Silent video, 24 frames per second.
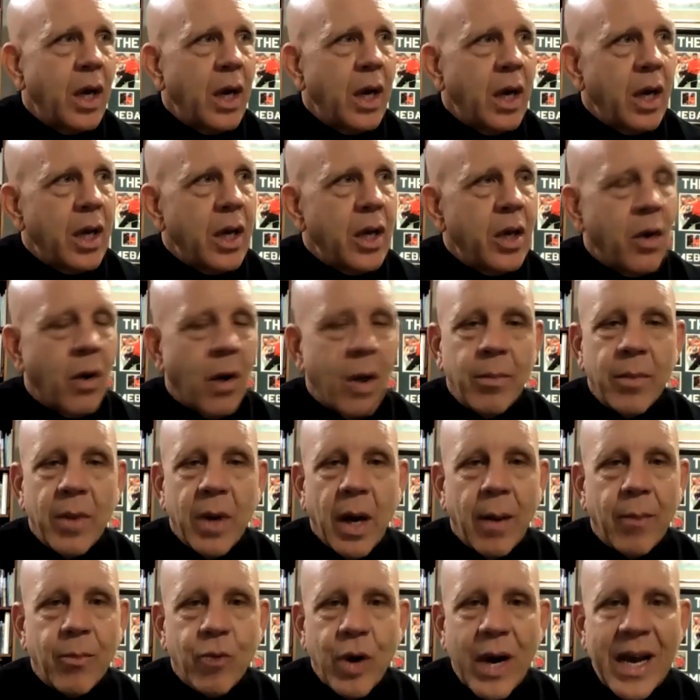
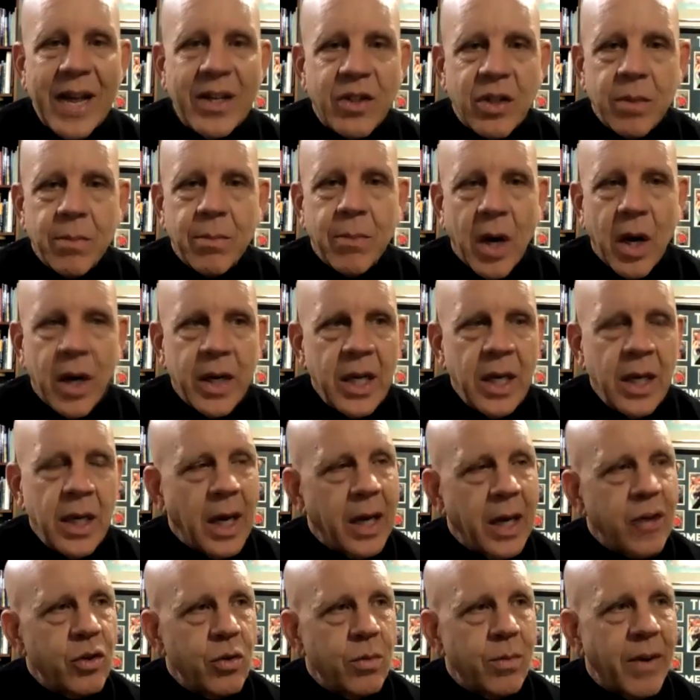I'm raising money.
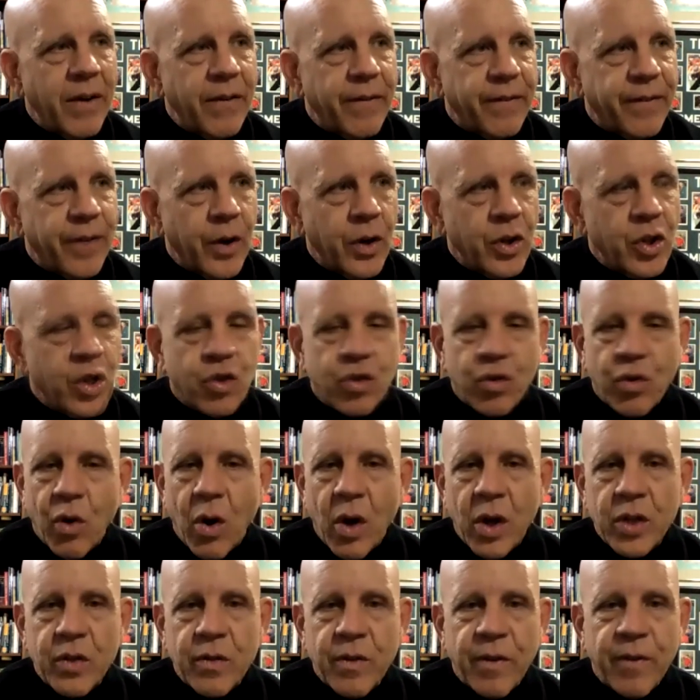I do my first
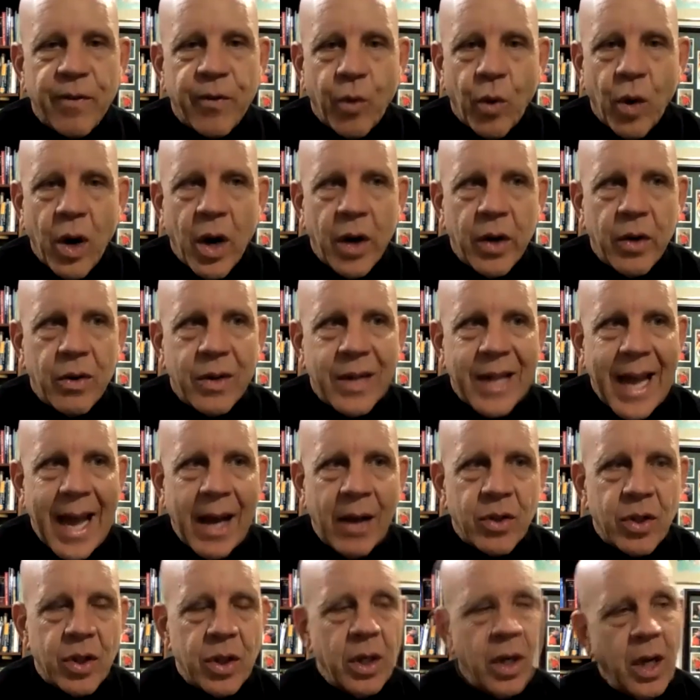tranche for
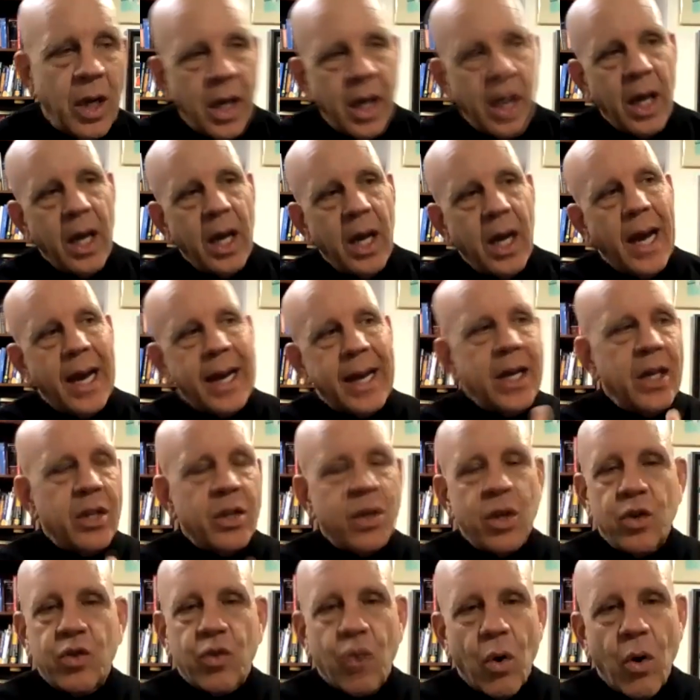$400,000. I get
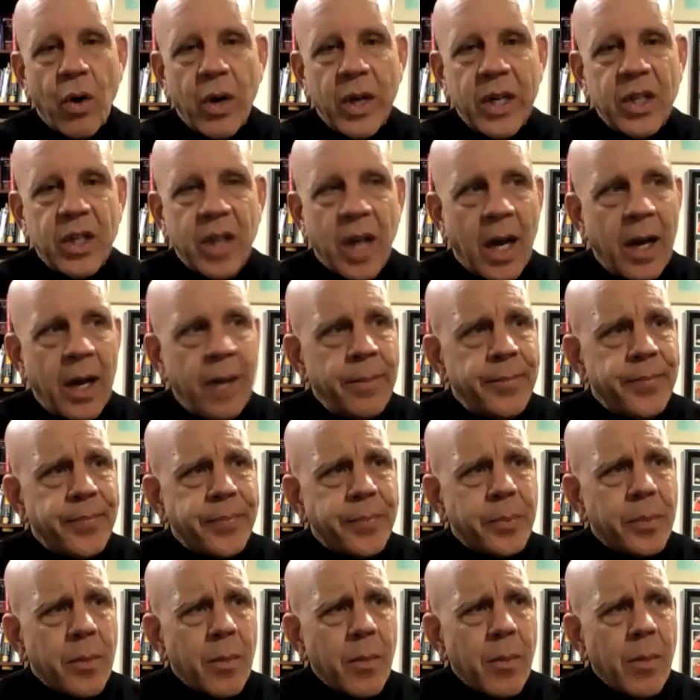the drawings done.
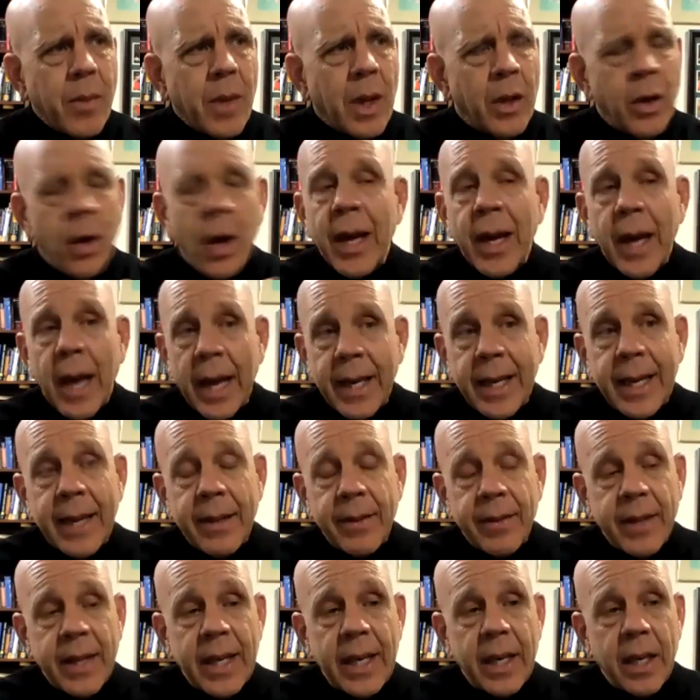I
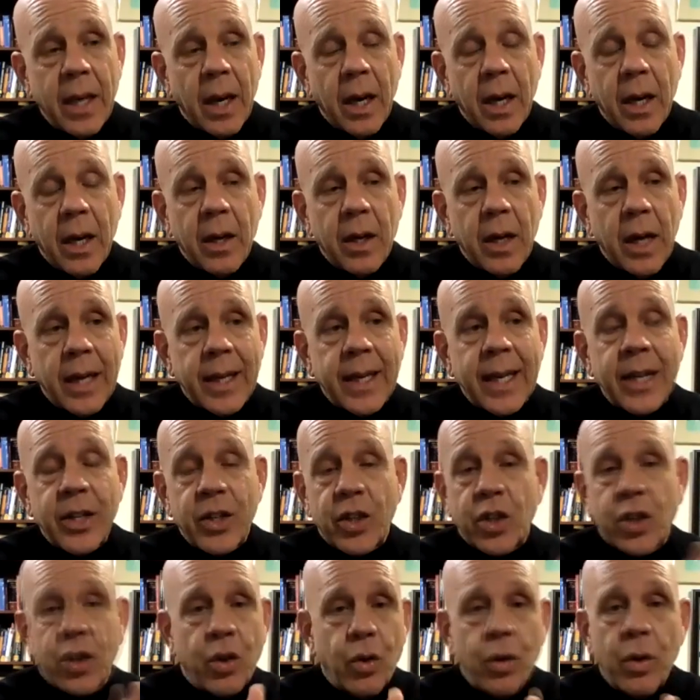get
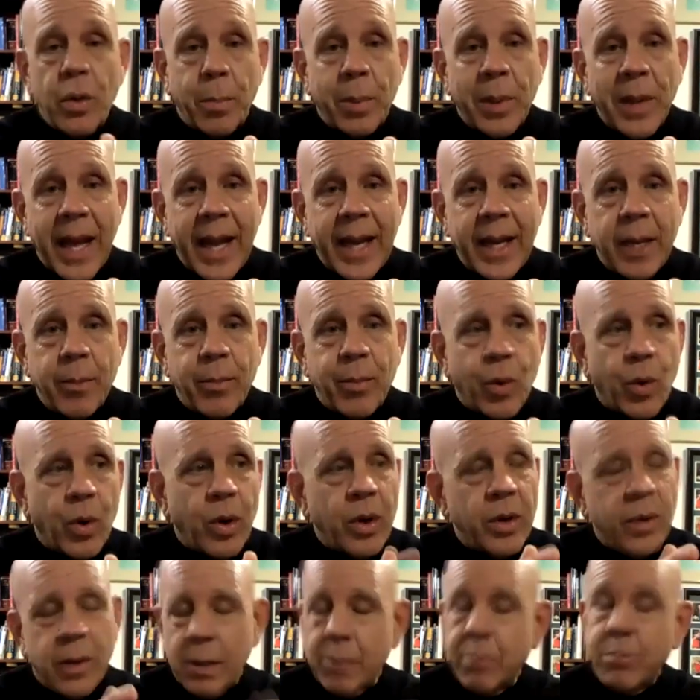us to the planning
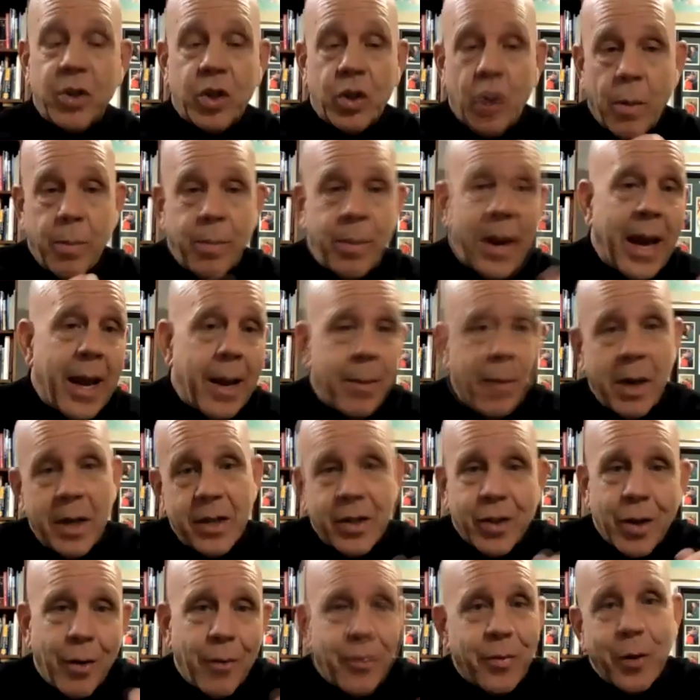board. I start paying
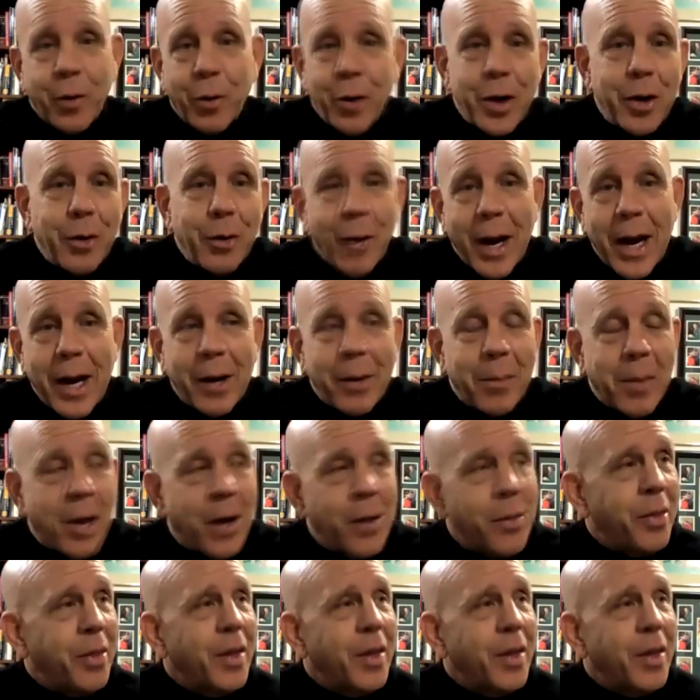myself $30,000 a month.